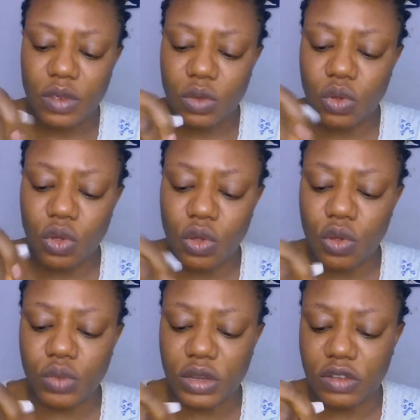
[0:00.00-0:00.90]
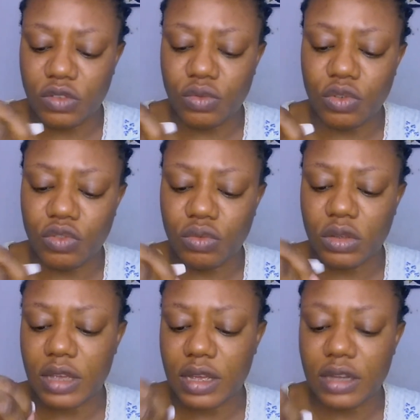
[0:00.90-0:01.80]
go with rose
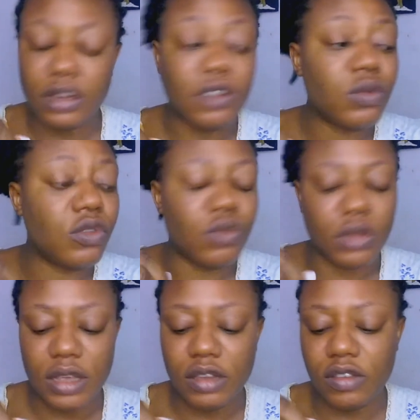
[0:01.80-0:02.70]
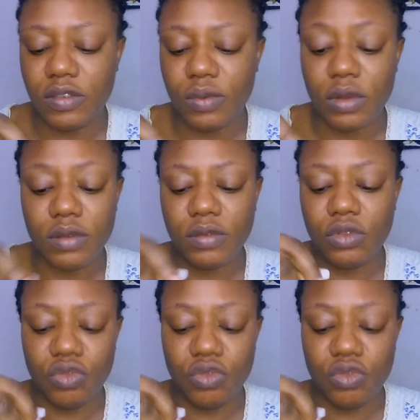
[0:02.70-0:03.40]
water. This rose water is one